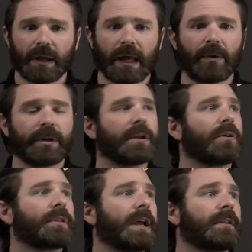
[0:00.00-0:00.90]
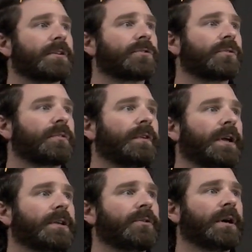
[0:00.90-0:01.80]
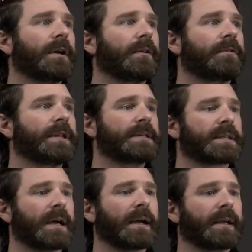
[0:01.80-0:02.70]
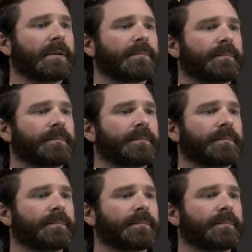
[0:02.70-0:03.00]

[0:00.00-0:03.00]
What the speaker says: And we know that the truth value of this guy